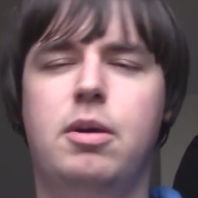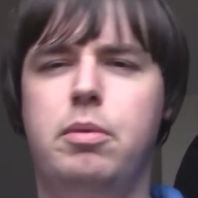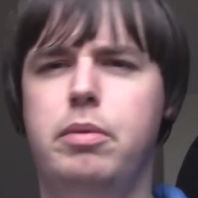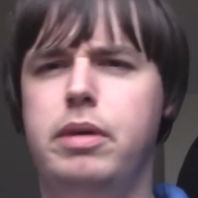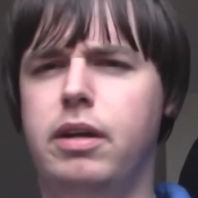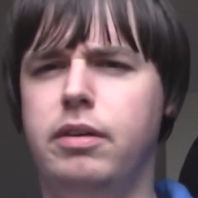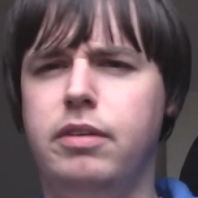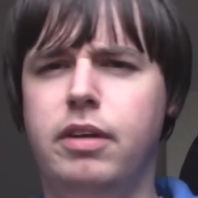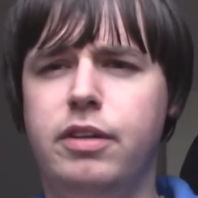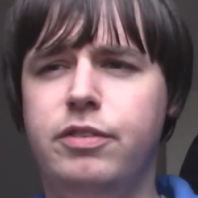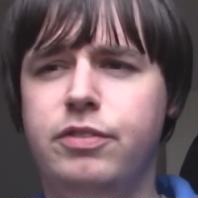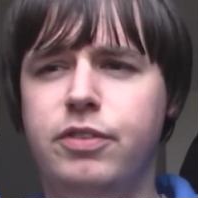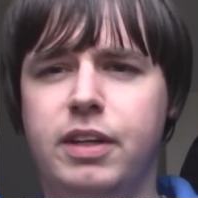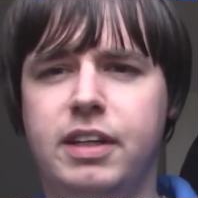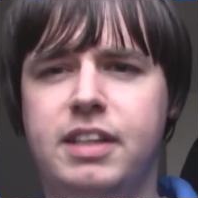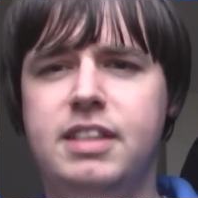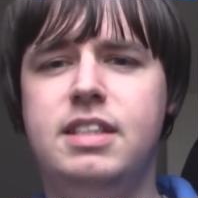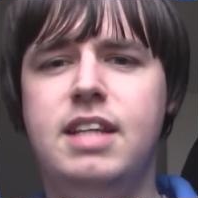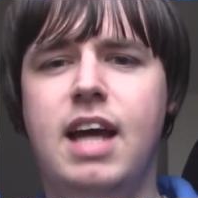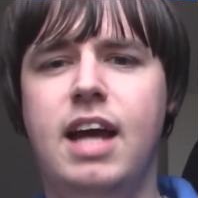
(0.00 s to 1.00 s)
We don't know the full
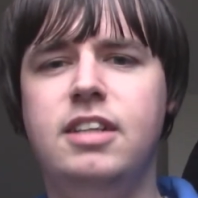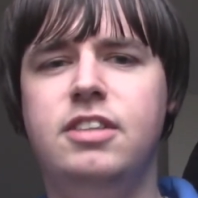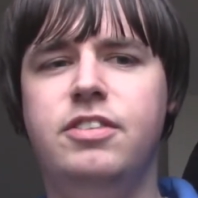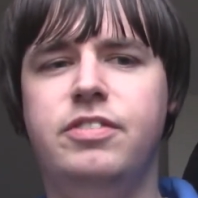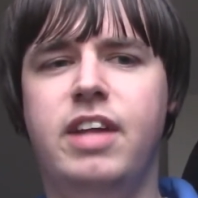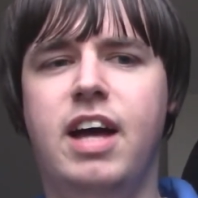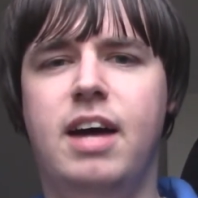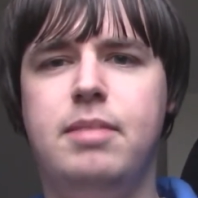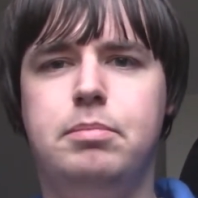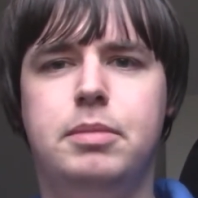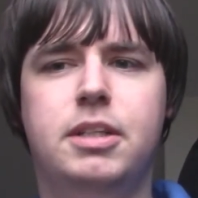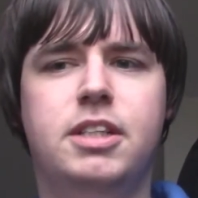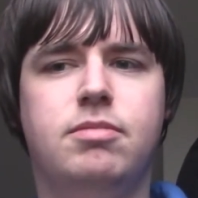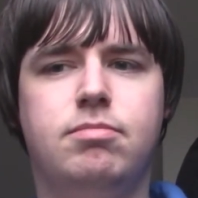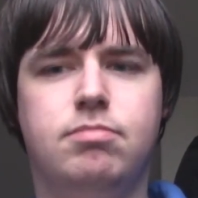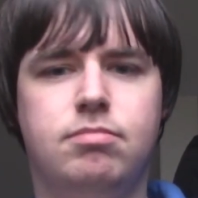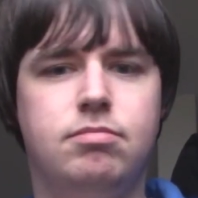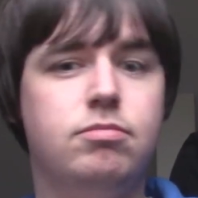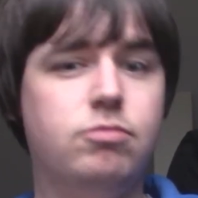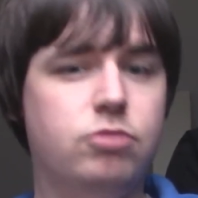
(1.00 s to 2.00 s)
extent of that, but
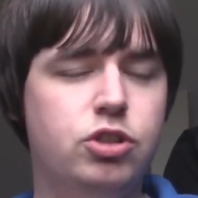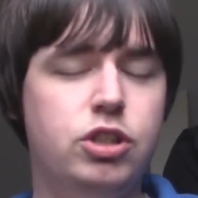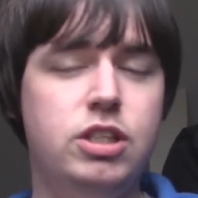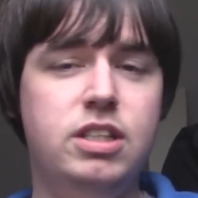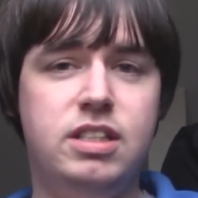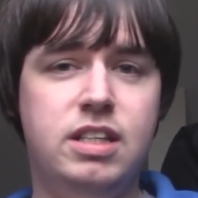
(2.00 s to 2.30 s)
she